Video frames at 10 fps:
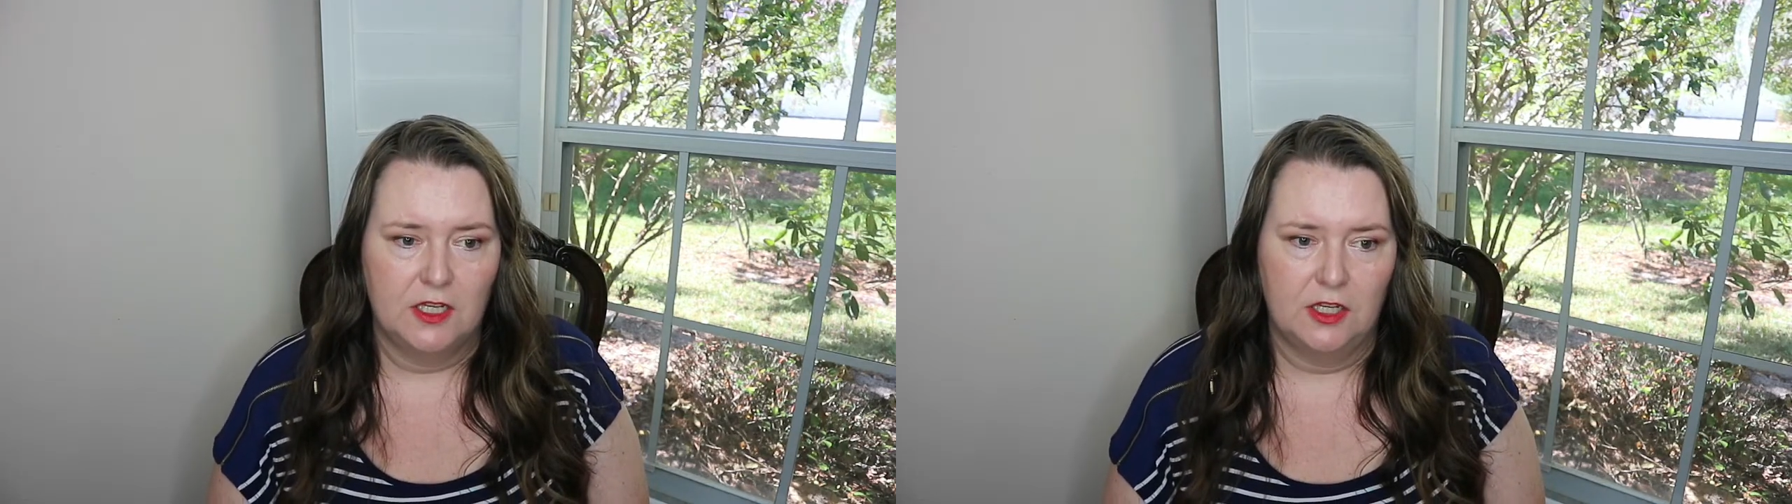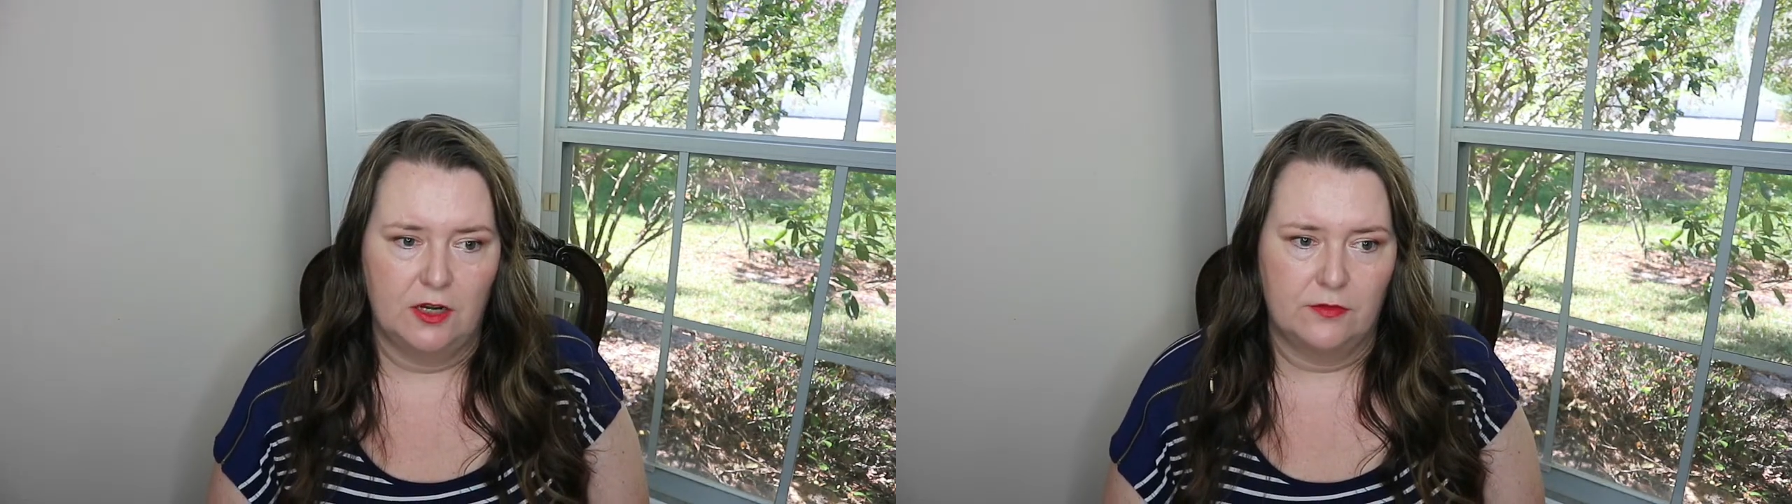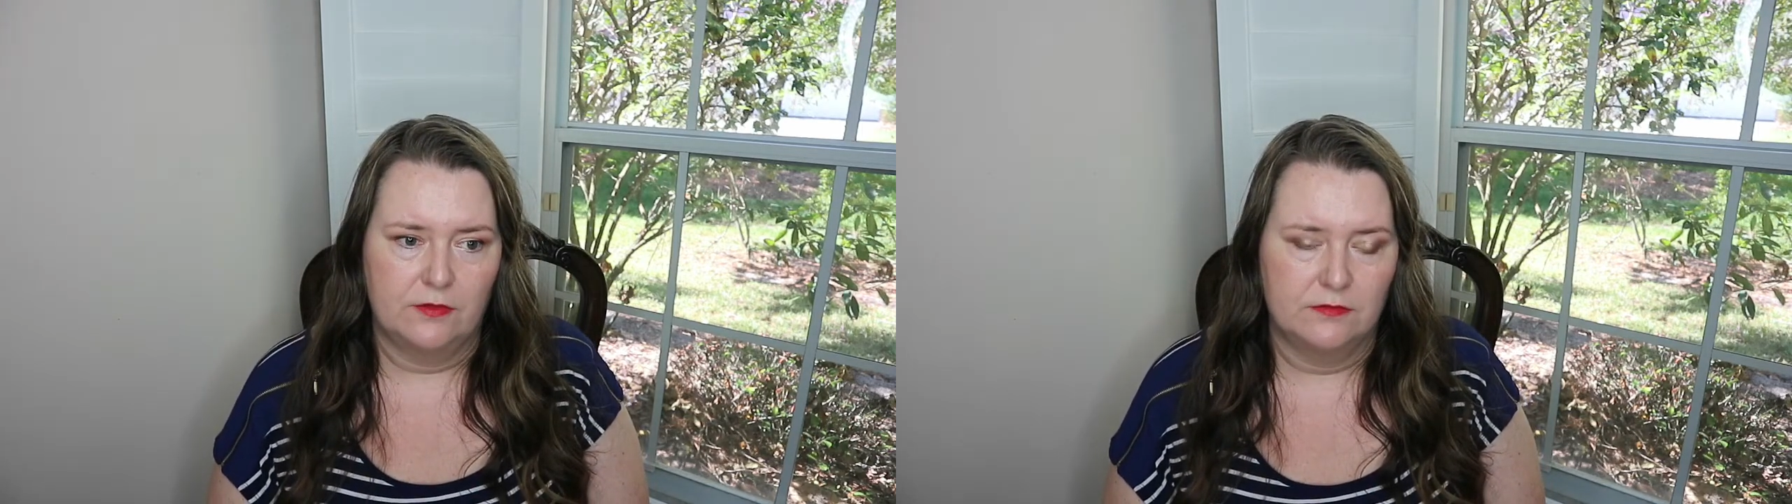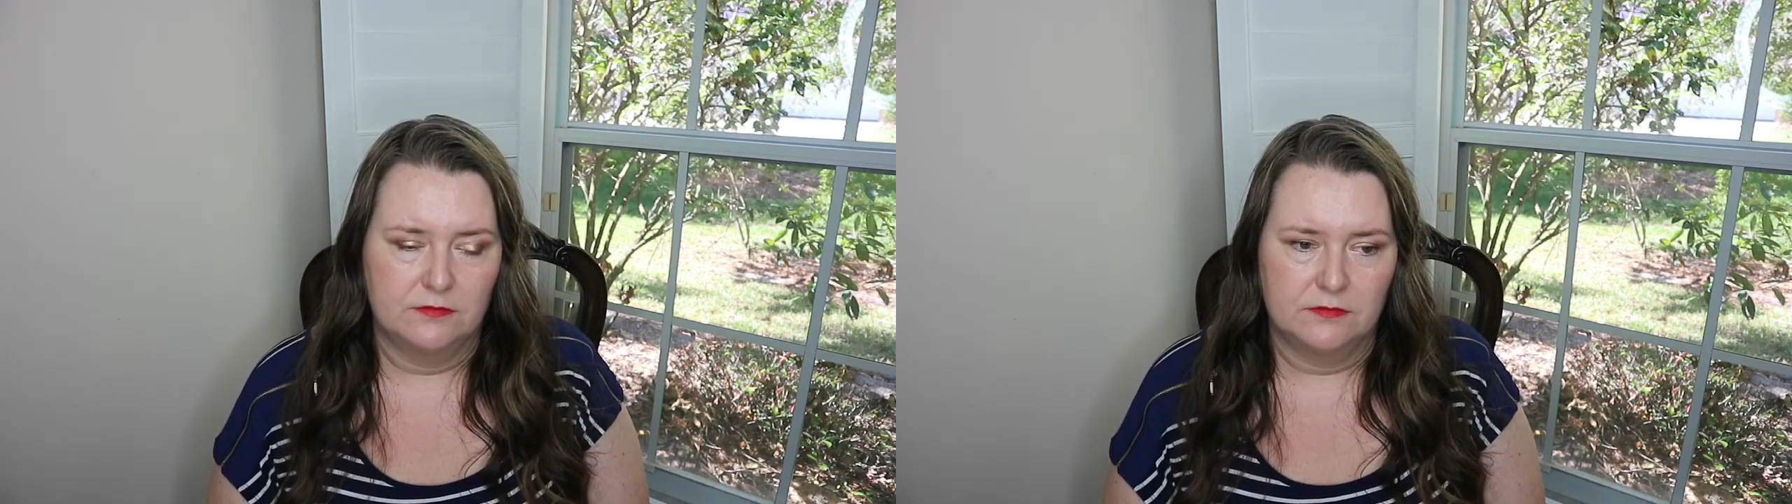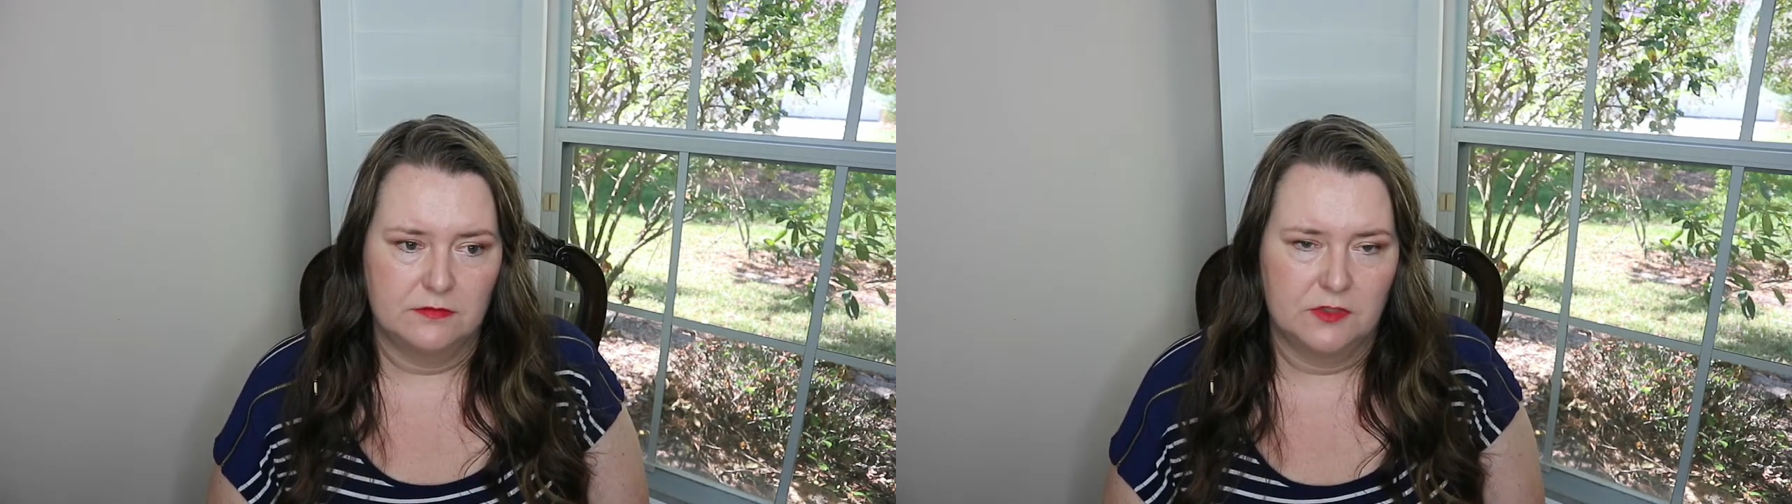you know,
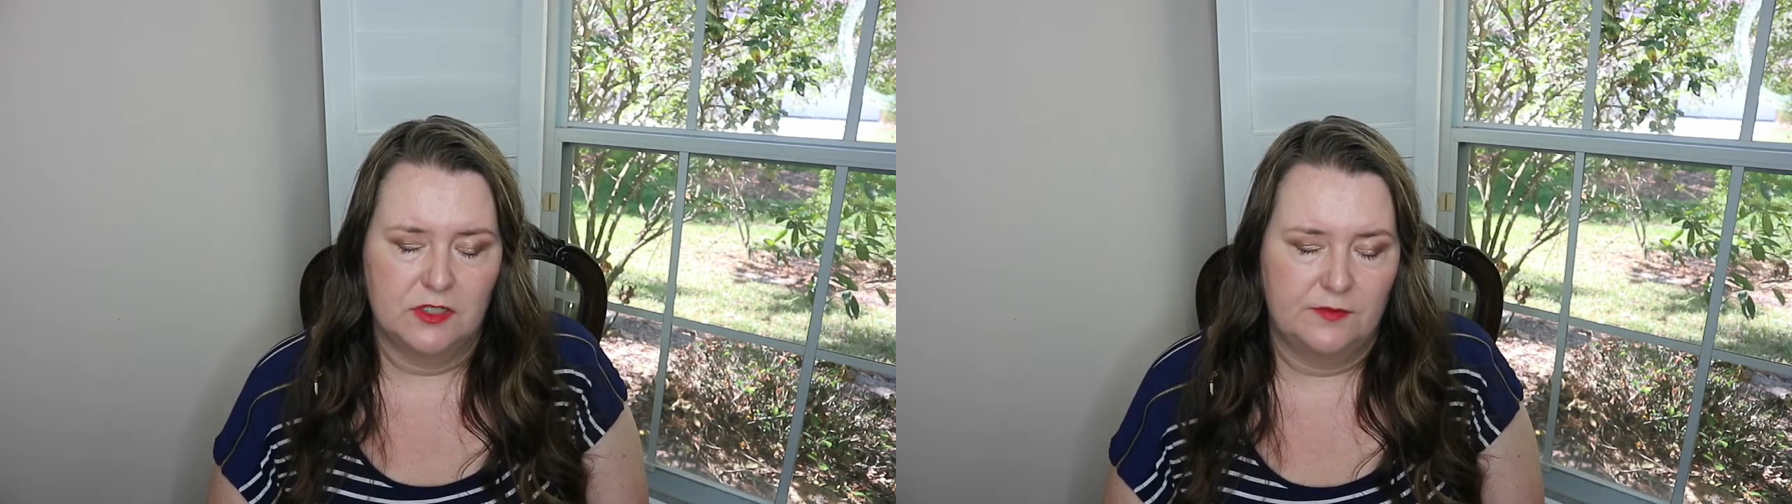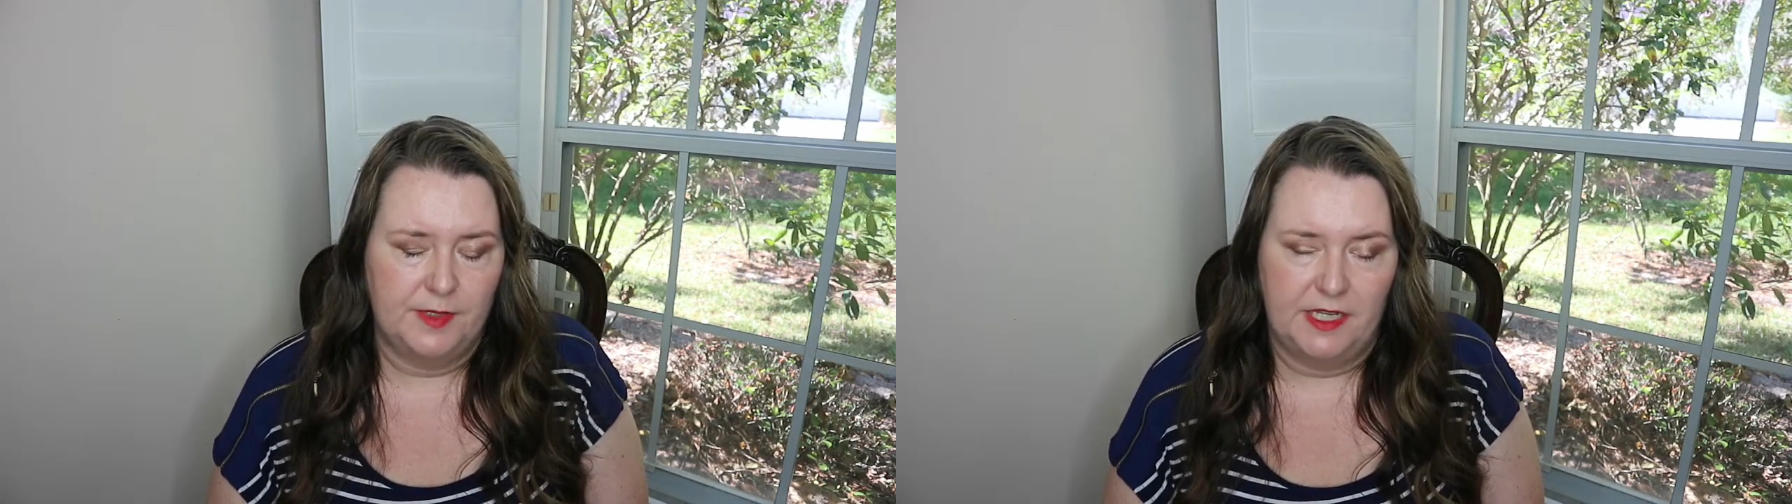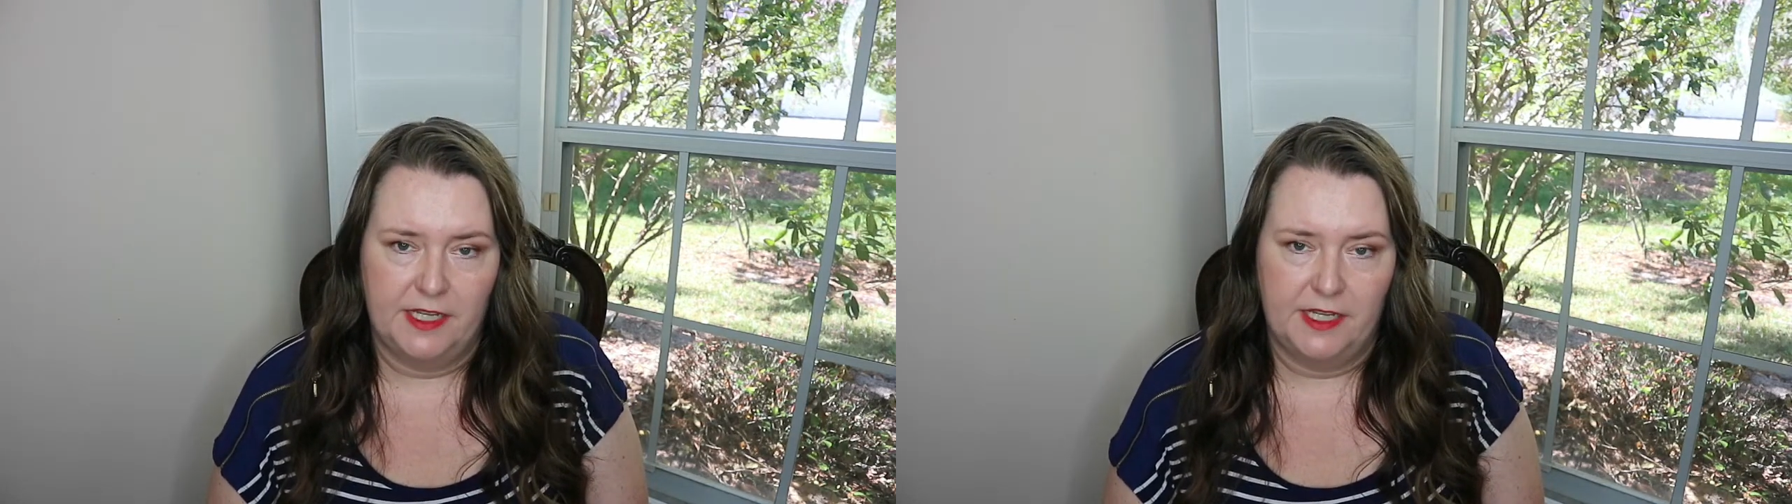could have been